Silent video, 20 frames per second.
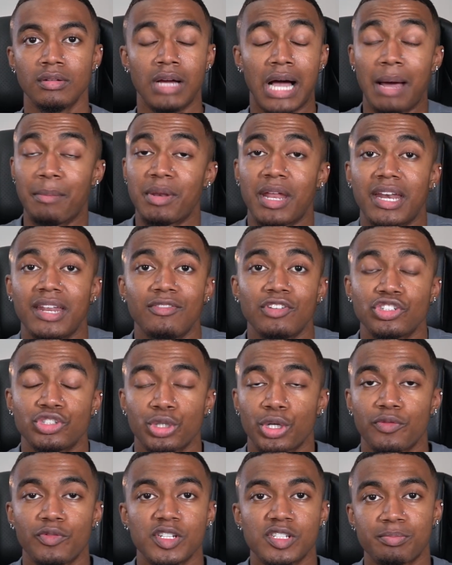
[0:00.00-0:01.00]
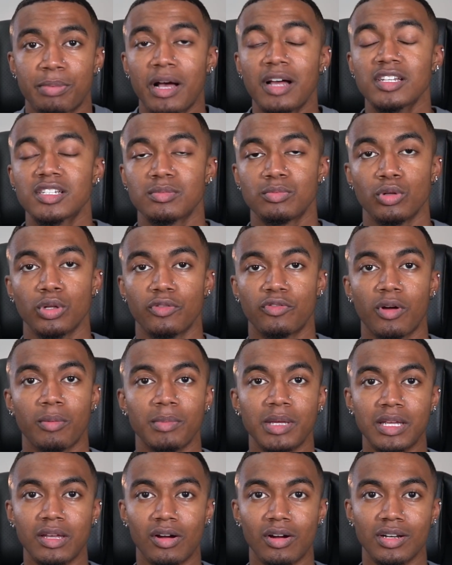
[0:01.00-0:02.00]
I'm not even sure if it's possible, if I'm
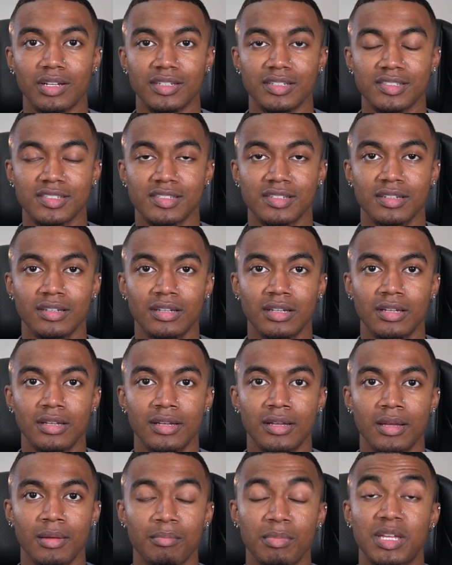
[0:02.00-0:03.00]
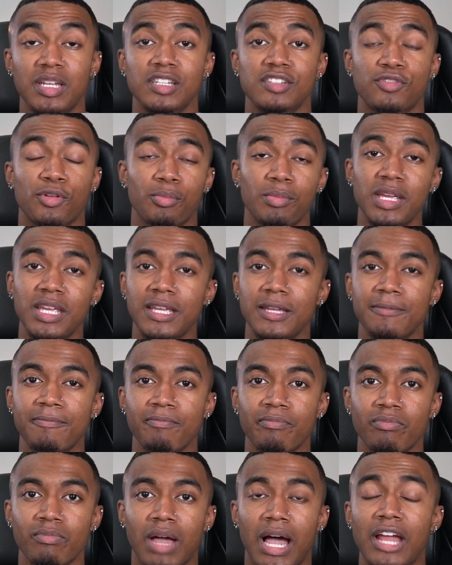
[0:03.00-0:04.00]
being honest. Because for me,
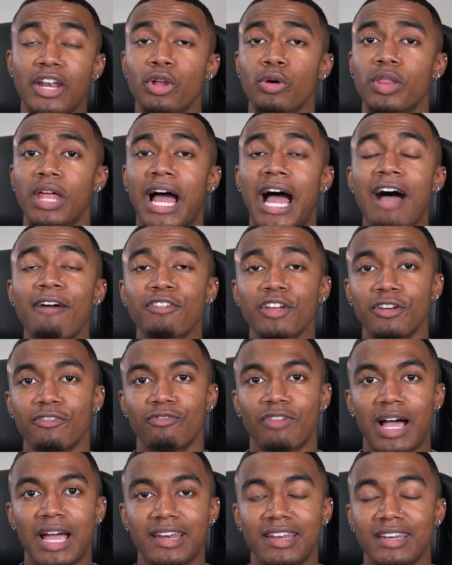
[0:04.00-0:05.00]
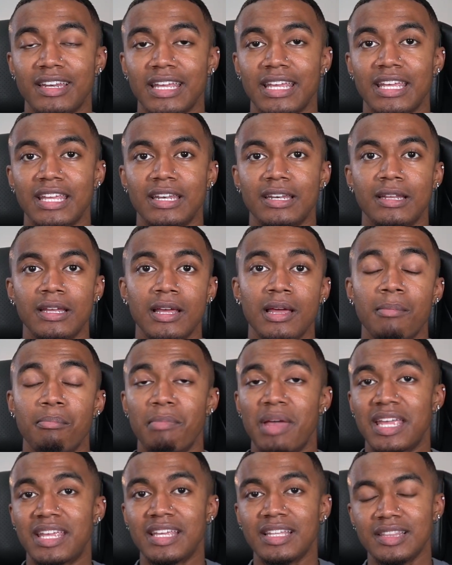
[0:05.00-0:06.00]
I know that I've confided in
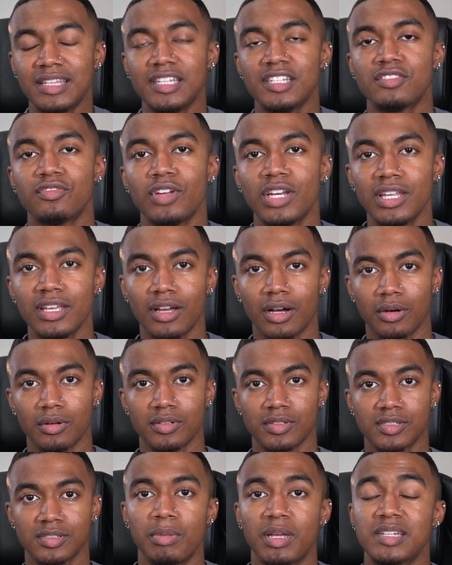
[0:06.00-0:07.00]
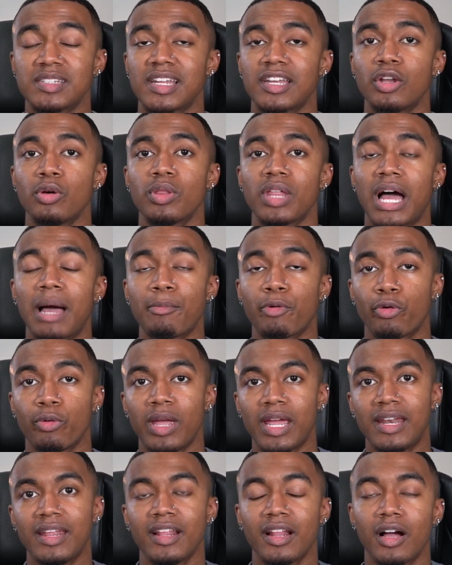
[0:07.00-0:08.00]
making these videos because I know that I'm
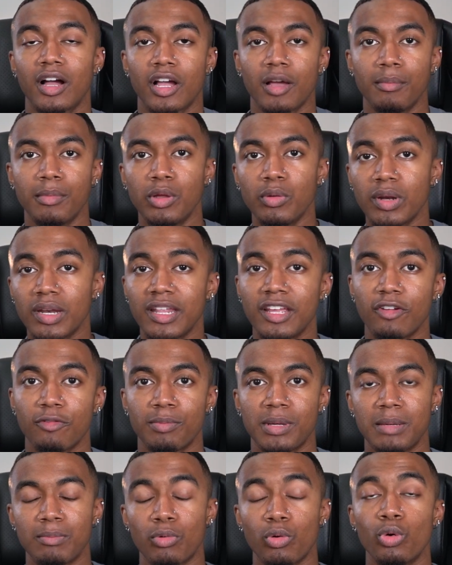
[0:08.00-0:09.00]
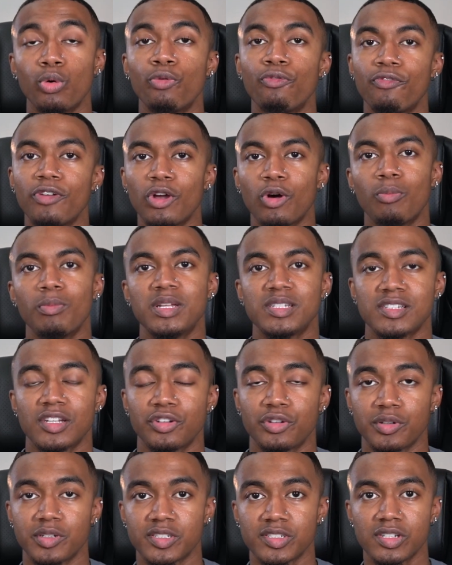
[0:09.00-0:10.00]
creating a community of people who feel
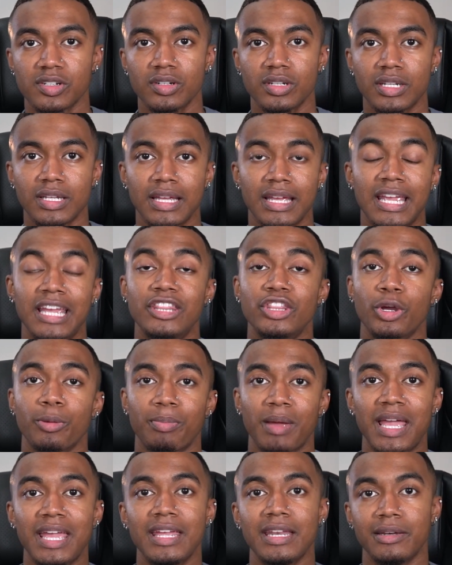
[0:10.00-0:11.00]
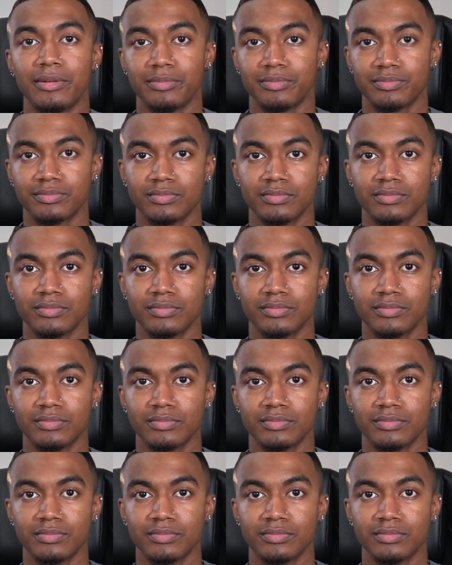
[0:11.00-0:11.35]
misunderstood in their pain.